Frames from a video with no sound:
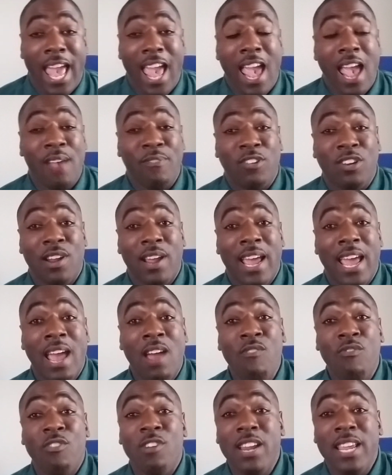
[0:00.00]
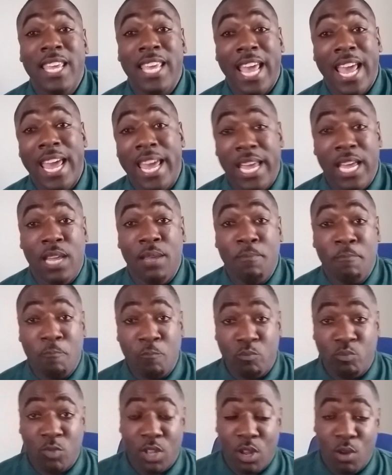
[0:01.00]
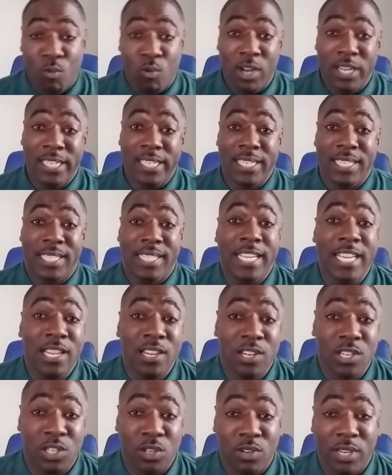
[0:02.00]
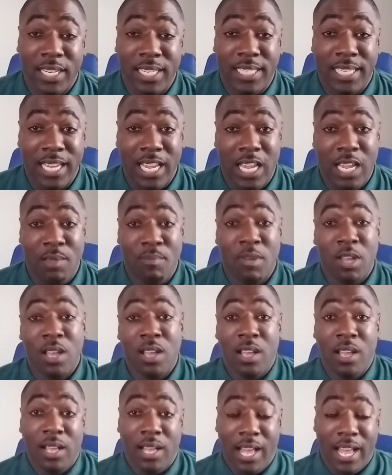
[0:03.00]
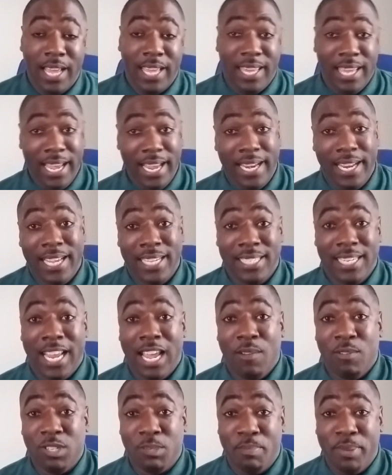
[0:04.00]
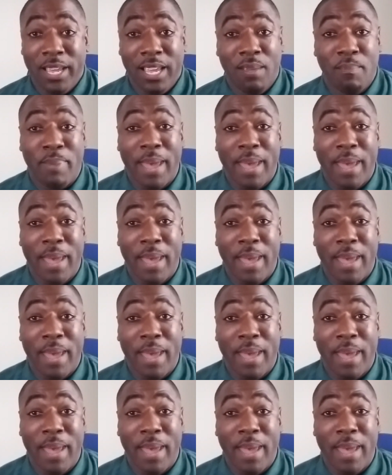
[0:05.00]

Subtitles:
After every game, one of the seniors on the team, again, his name was Big